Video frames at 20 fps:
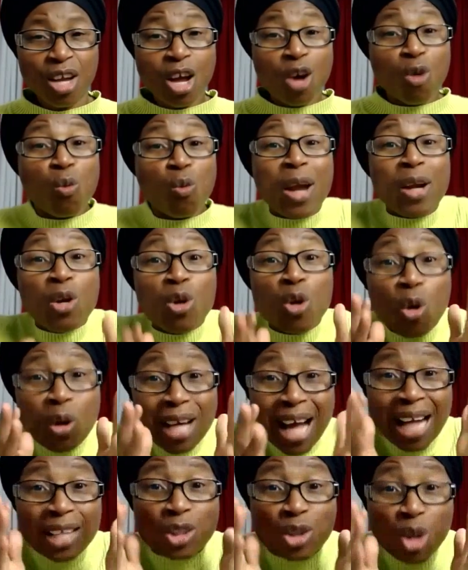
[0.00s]
We look
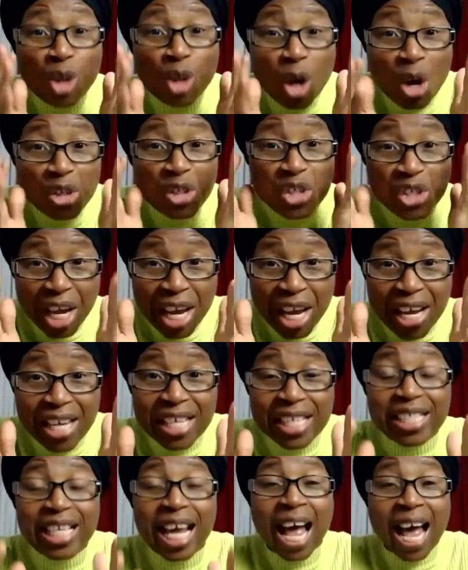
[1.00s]
at those
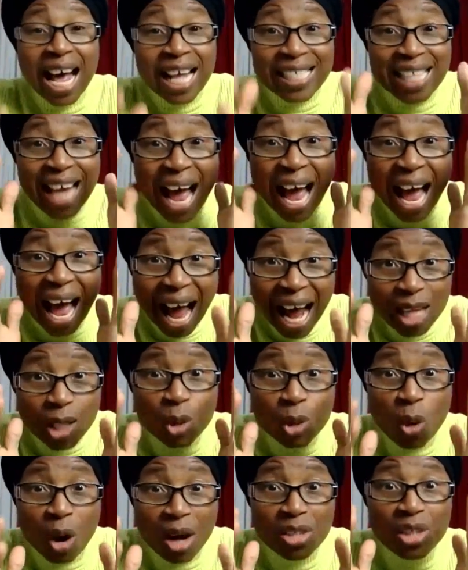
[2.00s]
things that are
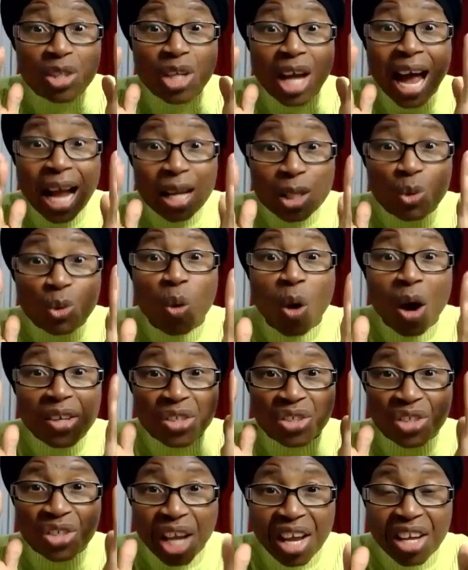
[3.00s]
towards
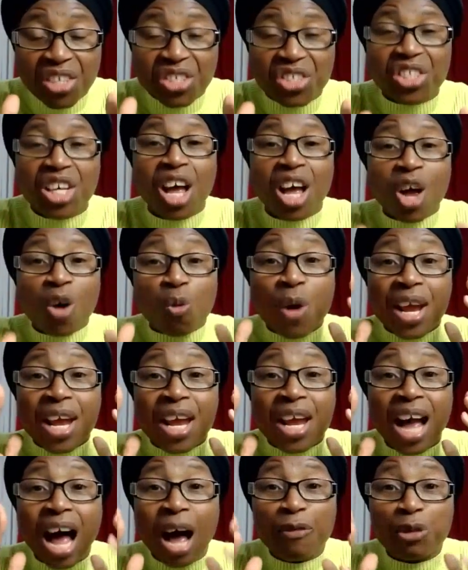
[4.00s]
things. We
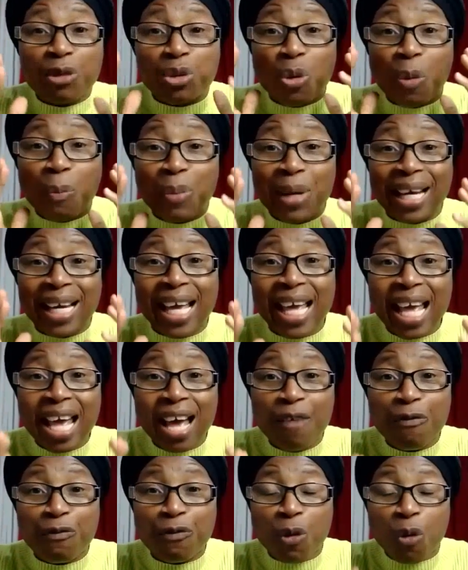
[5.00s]
have to be
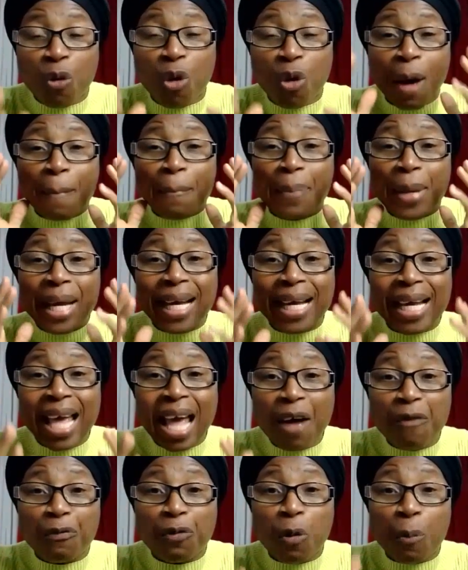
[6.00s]
careful, be
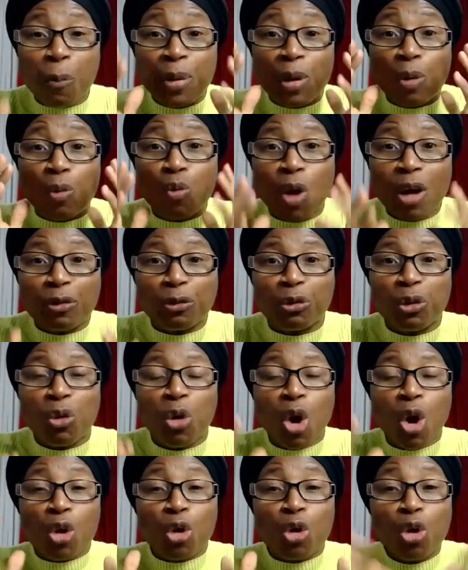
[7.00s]
careful, be
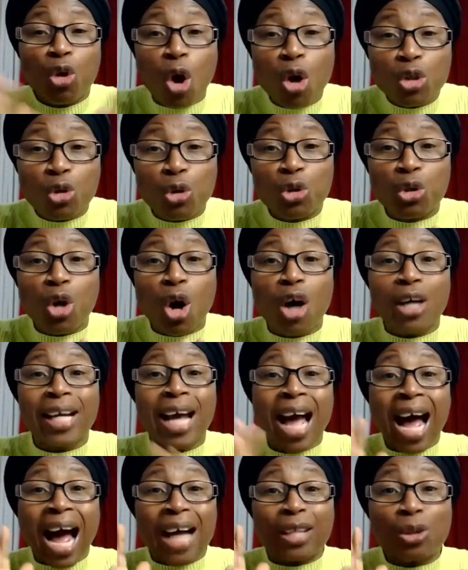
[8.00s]
watchful. Go to God.
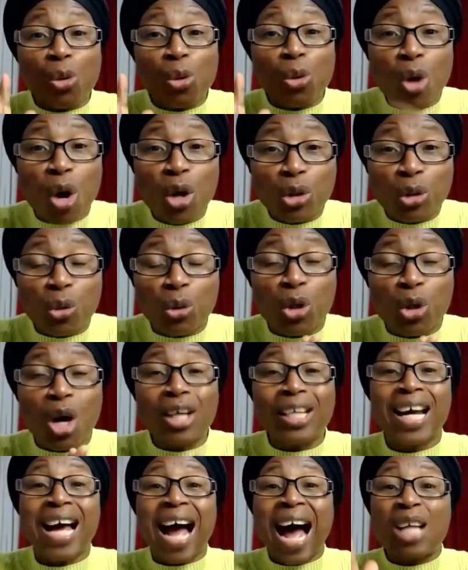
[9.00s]
I should go to
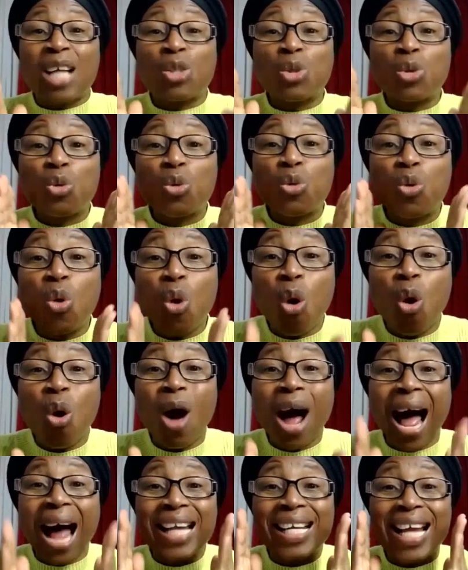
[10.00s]
God. I should
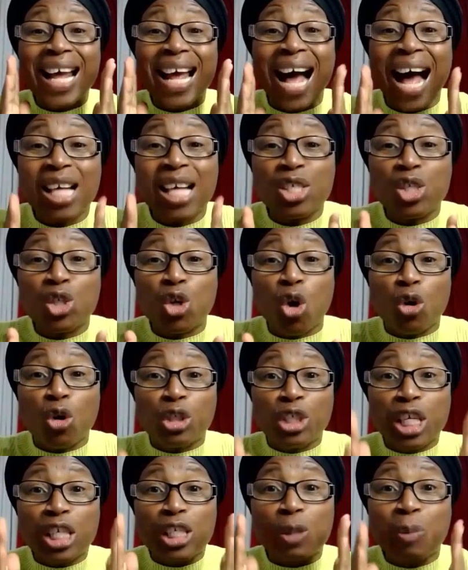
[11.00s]
go and ask
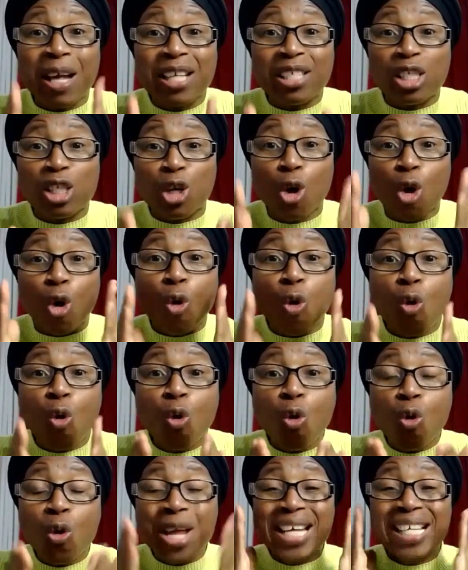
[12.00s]
God, this person,
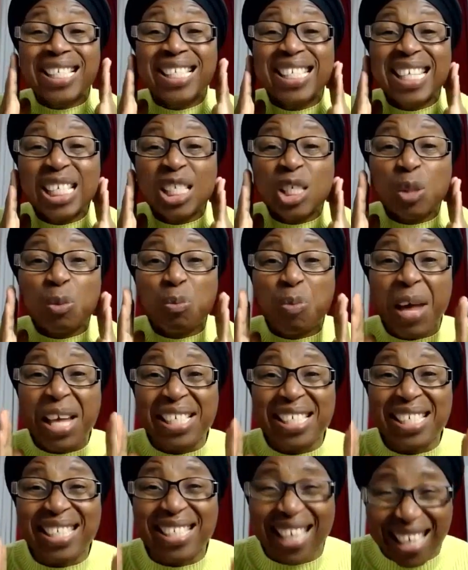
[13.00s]
who is this
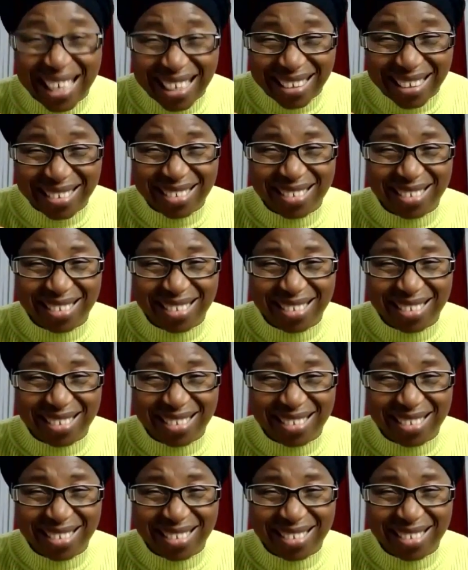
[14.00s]
person?